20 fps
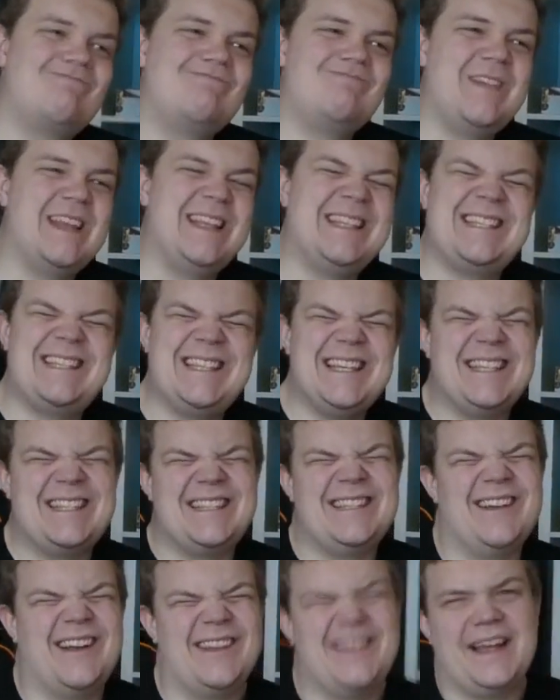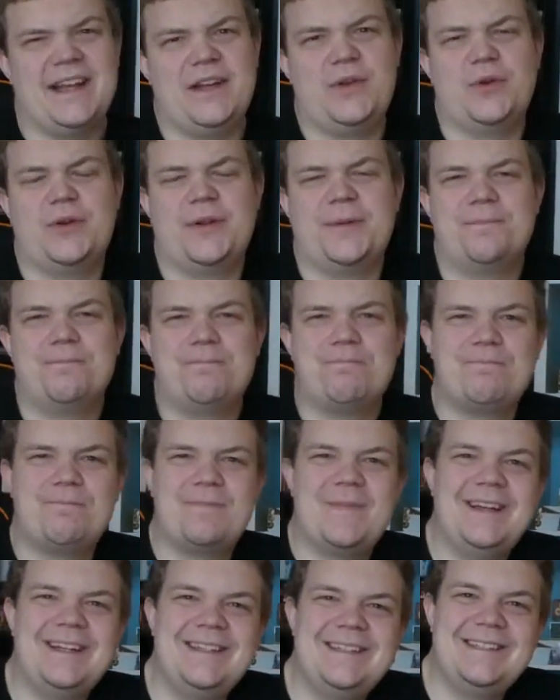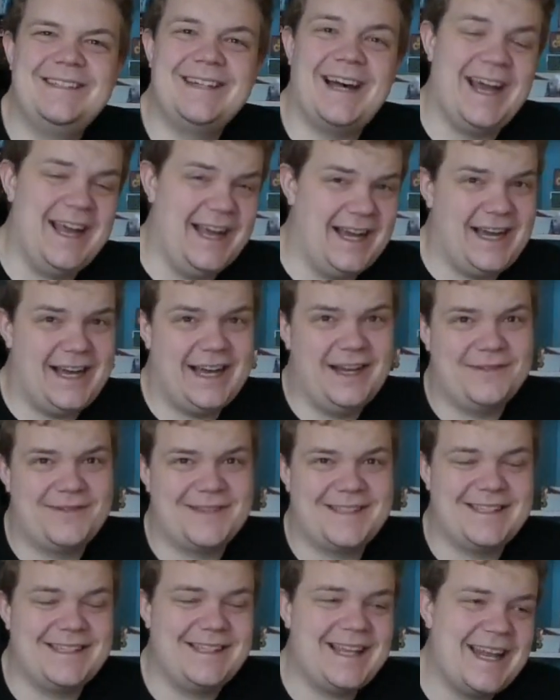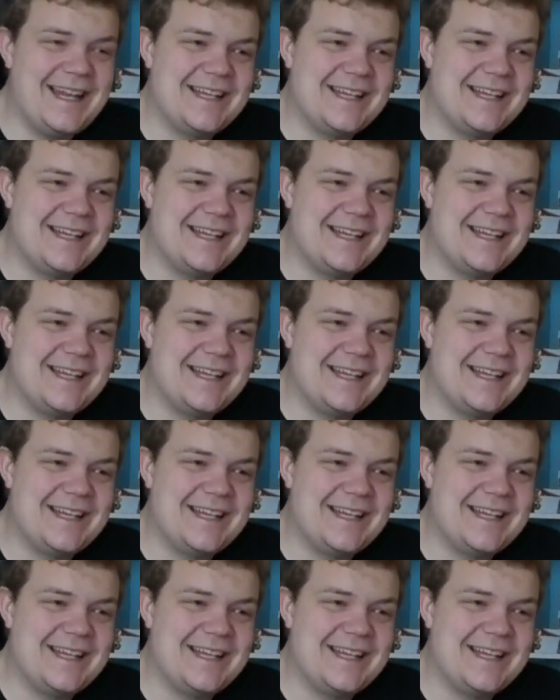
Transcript: It's not that good. I have to say, that